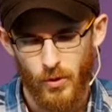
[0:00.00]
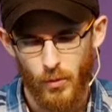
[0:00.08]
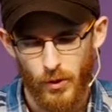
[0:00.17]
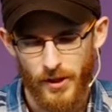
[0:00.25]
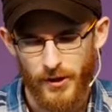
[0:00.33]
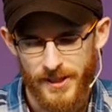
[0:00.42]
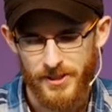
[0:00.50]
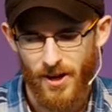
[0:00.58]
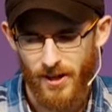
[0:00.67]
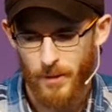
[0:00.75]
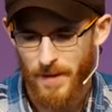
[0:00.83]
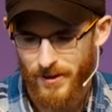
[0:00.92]
We're going to
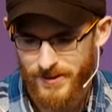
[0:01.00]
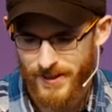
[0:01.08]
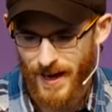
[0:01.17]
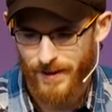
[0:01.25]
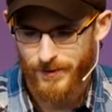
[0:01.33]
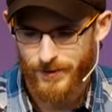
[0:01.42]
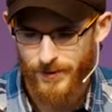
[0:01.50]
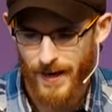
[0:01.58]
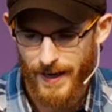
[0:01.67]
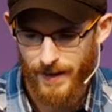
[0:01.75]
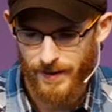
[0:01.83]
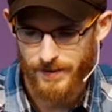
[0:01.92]
talk about death,
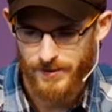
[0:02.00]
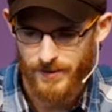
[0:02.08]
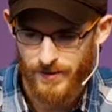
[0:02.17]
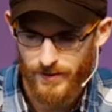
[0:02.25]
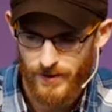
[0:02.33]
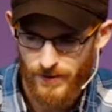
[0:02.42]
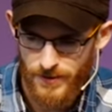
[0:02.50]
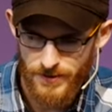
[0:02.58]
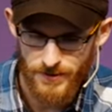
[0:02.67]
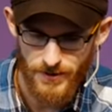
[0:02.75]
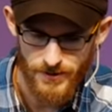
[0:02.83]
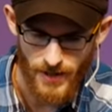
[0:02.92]
and this
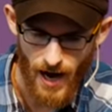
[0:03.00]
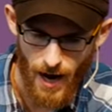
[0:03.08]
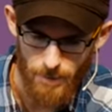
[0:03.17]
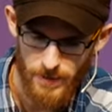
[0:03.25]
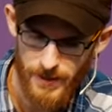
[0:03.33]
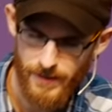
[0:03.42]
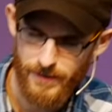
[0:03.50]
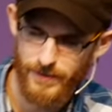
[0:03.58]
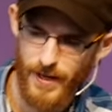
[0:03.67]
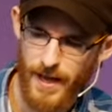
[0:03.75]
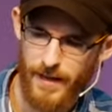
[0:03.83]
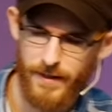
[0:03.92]
is a topic
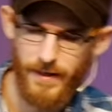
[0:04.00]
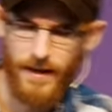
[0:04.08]
that